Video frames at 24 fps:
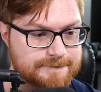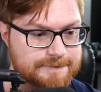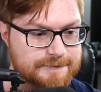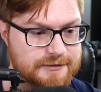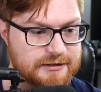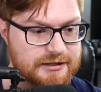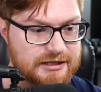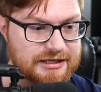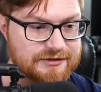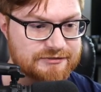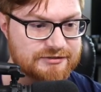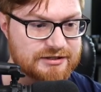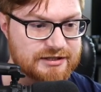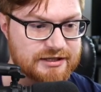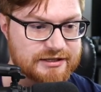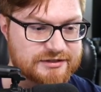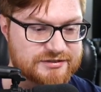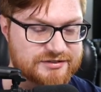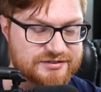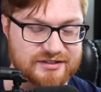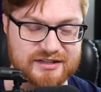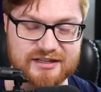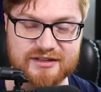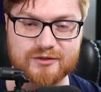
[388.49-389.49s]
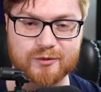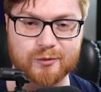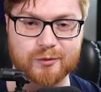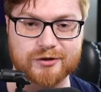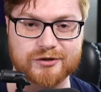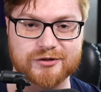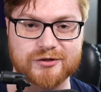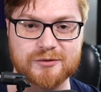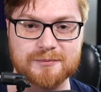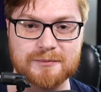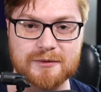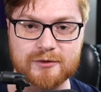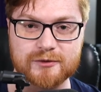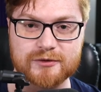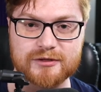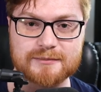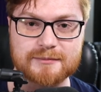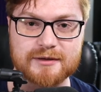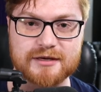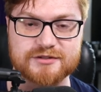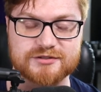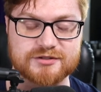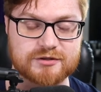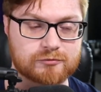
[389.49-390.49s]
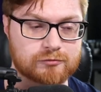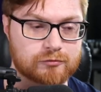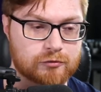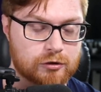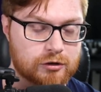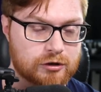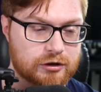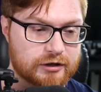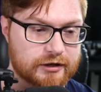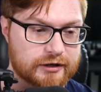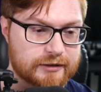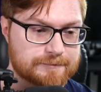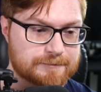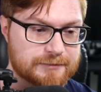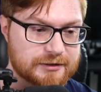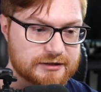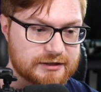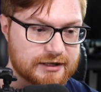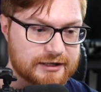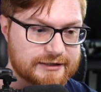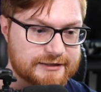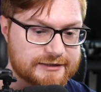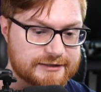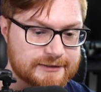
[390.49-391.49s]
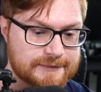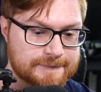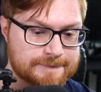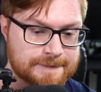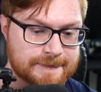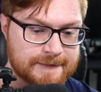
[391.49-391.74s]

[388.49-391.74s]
even like saying the word humility makes it wrong, but like,